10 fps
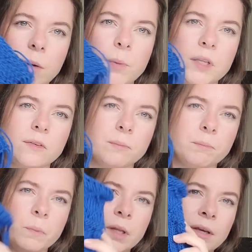a bit.
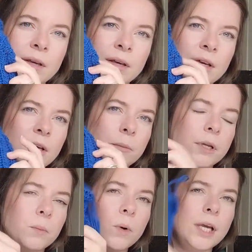But
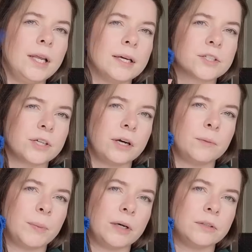I'm really excited
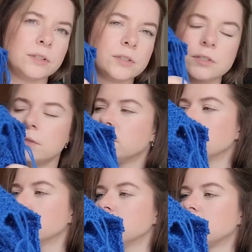about it,
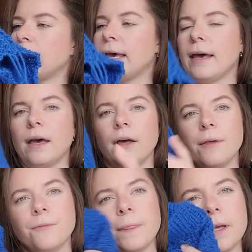
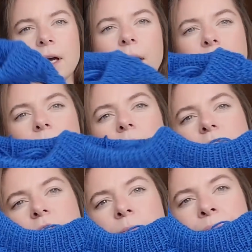and I'm
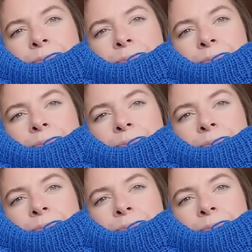not